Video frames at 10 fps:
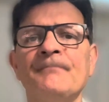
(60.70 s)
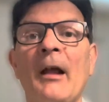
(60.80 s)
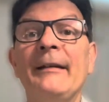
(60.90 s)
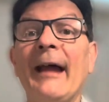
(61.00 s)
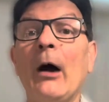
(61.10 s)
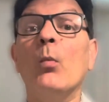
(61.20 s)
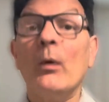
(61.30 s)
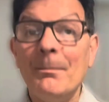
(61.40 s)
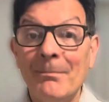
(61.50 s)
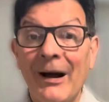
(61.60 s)
Now, we
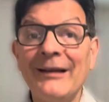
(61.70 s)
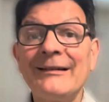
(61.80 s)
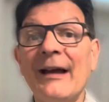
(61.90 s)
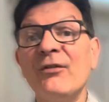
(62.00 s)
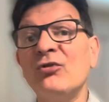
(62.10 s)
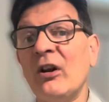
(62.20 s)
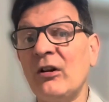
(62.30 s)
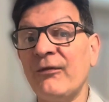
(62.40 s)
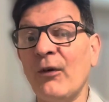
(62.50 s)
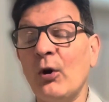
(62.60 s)
must have a gentle
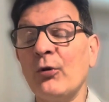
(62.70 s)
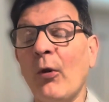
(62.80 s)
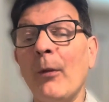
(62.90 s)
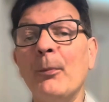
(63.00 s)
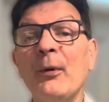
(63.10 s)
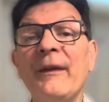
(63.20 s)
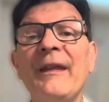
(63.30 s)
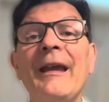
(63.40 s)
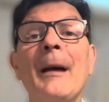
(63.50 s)
focus on the breathing